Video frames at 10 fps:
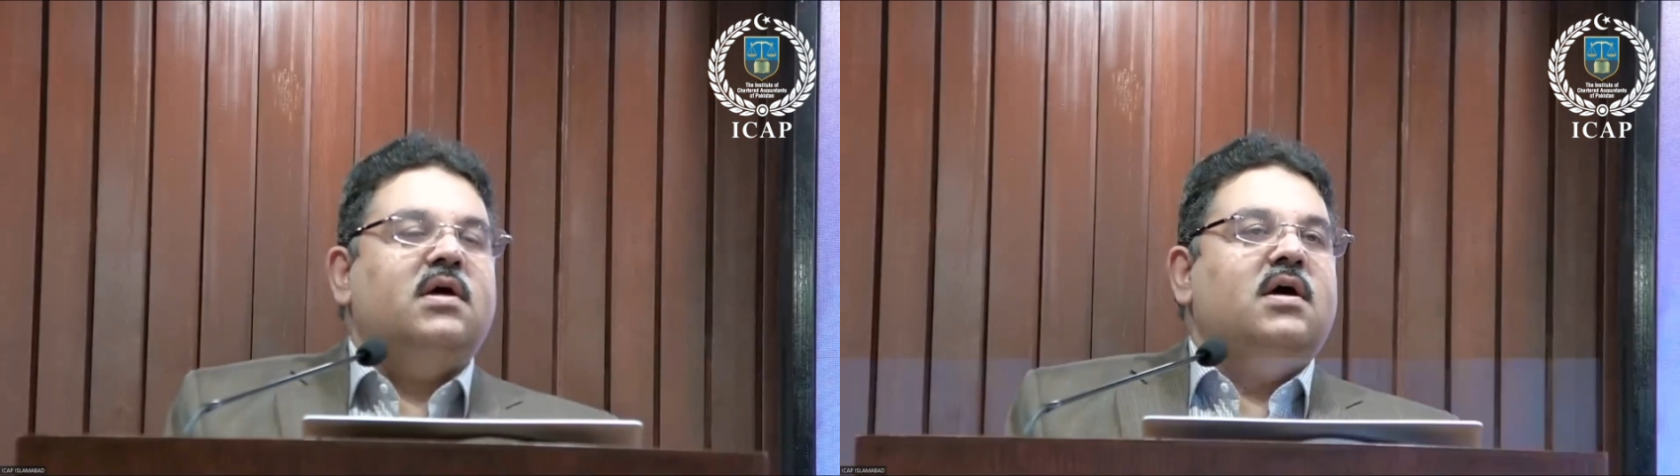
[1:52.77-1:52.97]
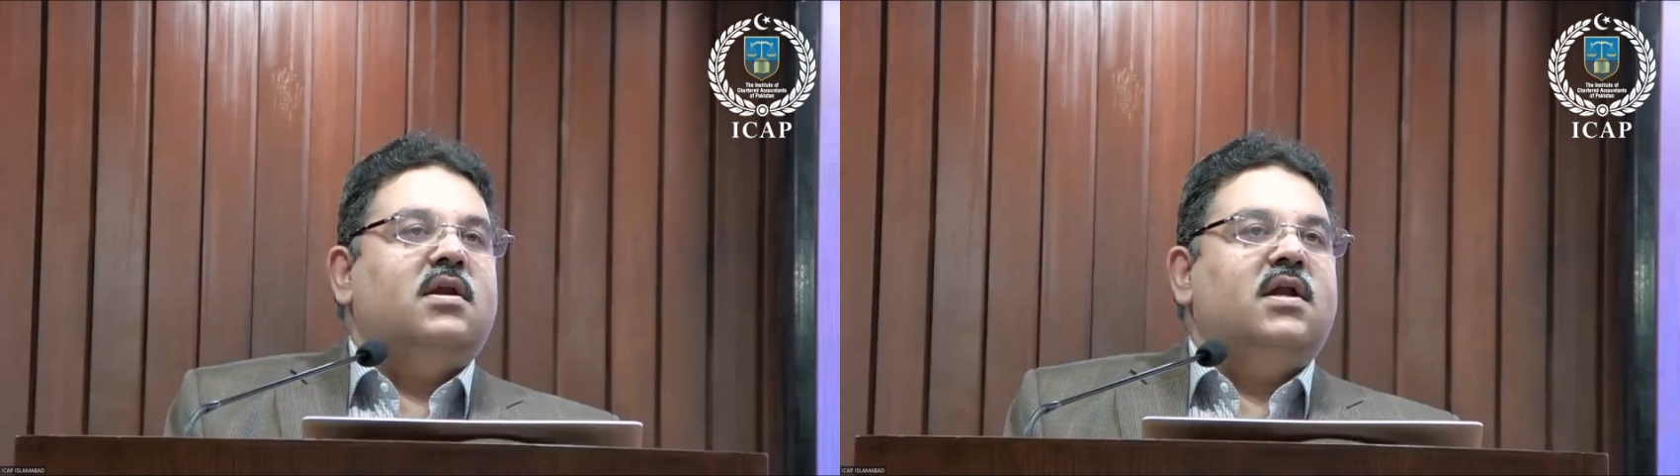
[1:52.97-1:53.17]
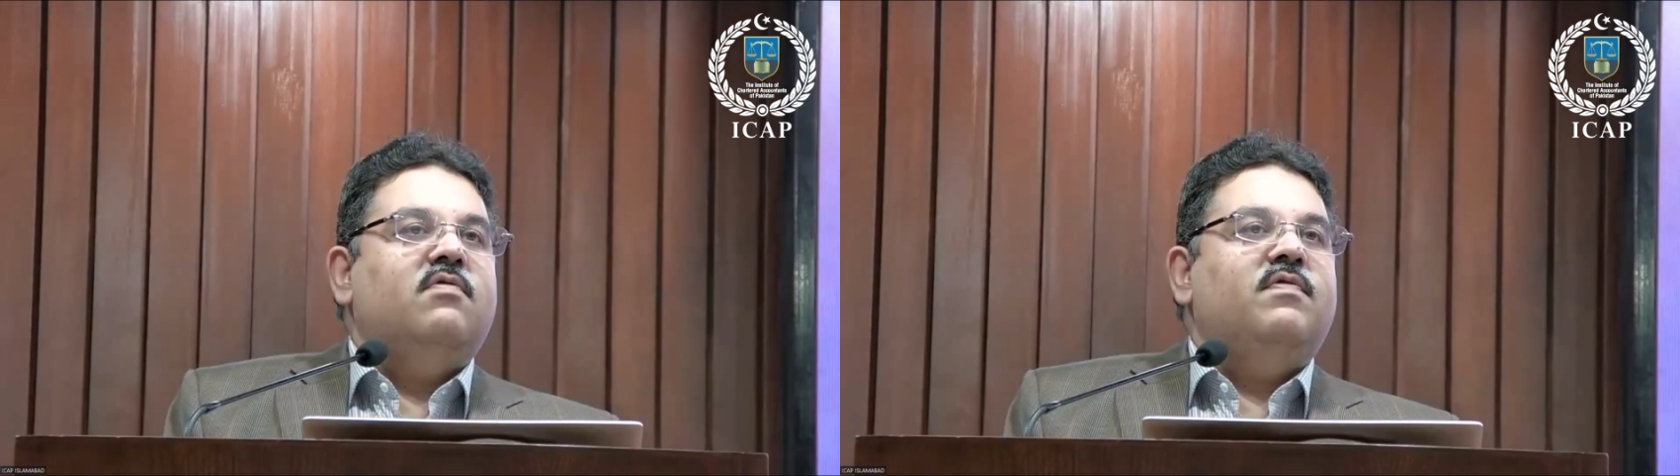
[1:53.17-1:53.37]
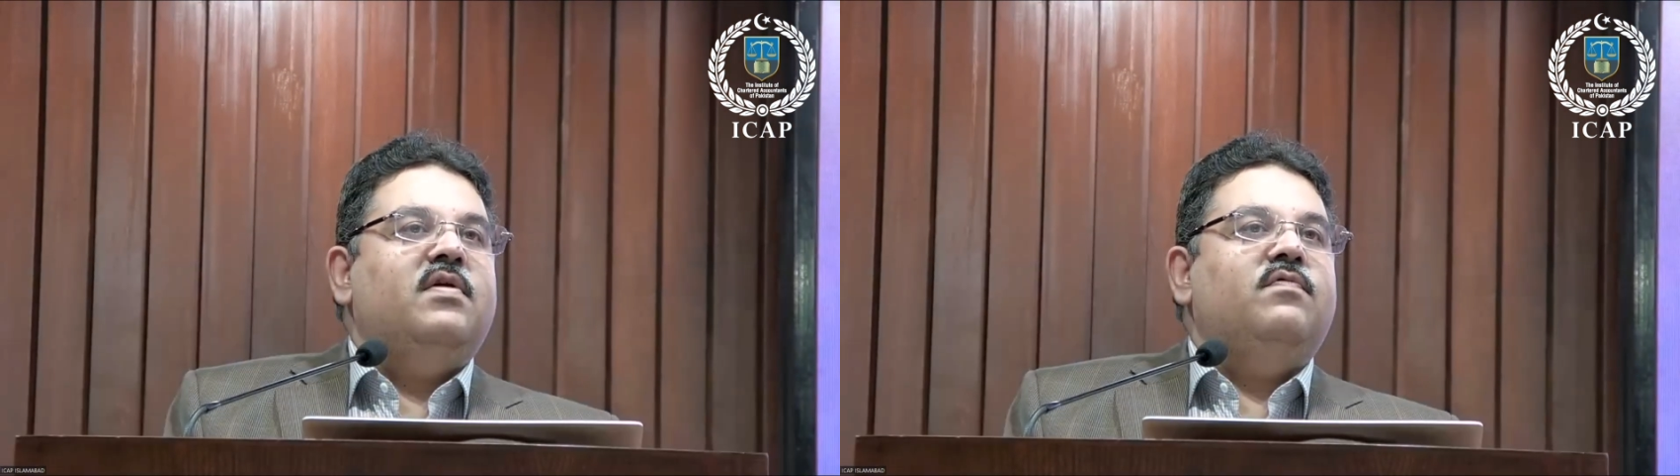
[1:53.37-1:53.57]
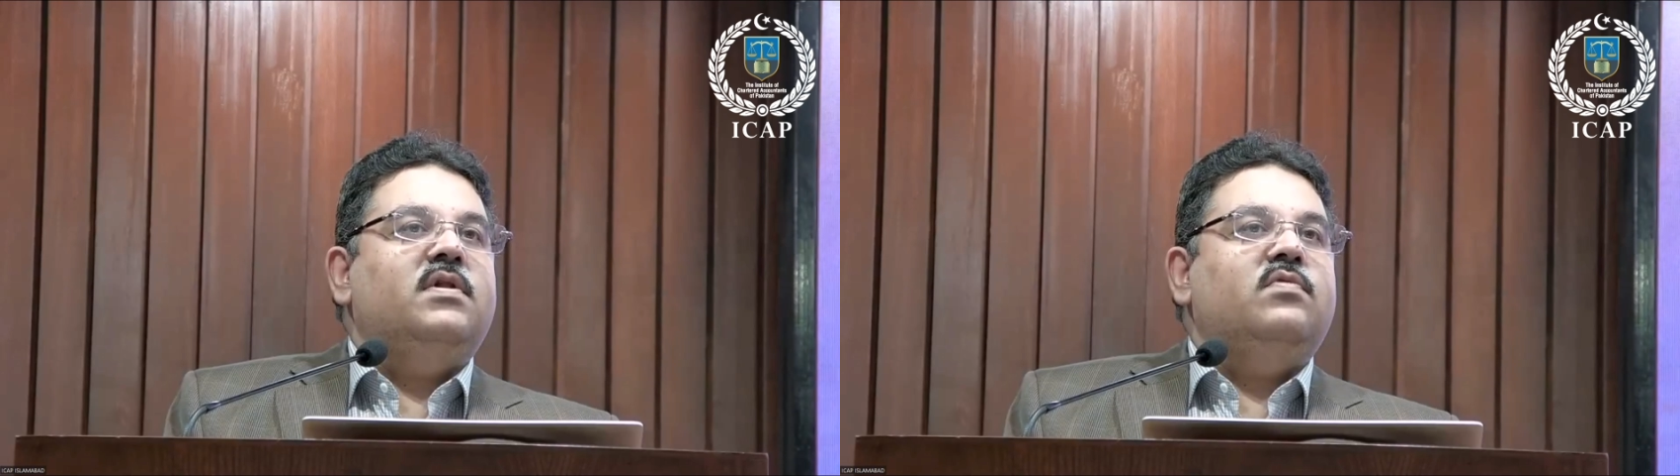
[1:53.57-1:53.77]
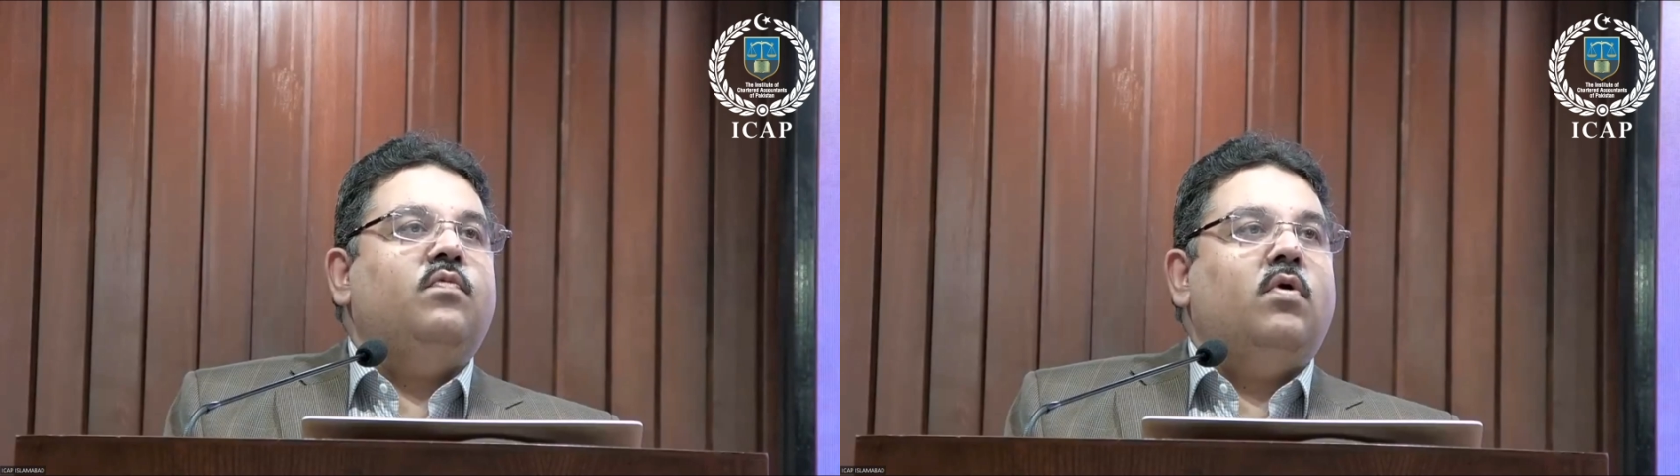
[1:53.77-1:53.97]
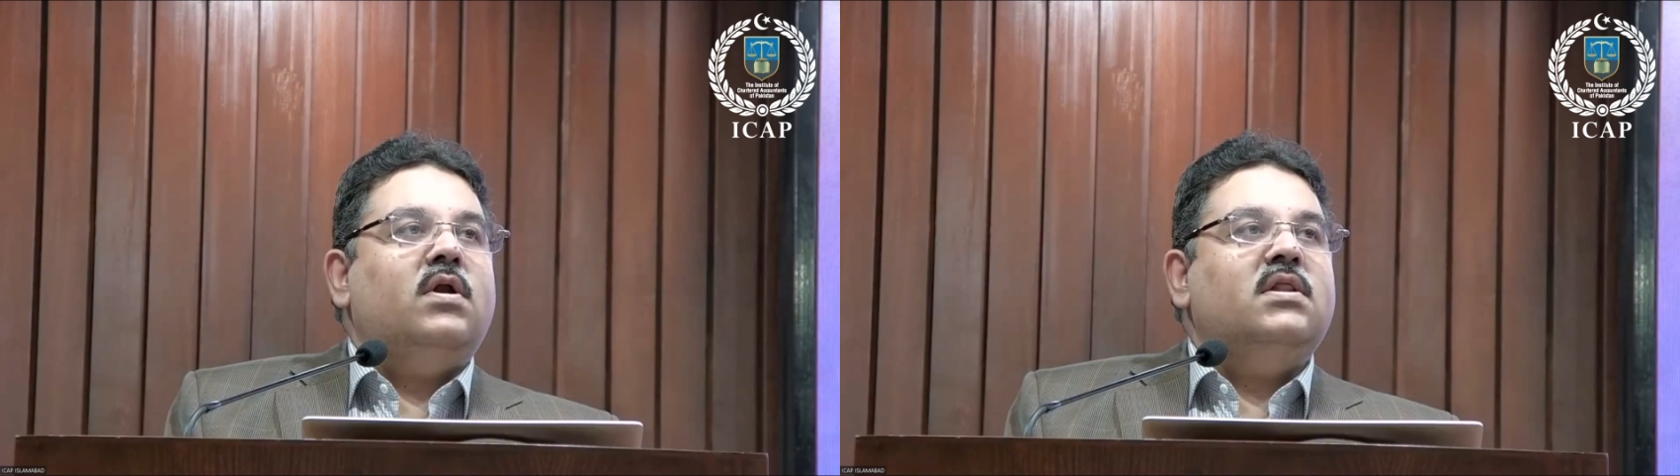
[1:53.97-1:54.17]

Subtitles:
relevant with what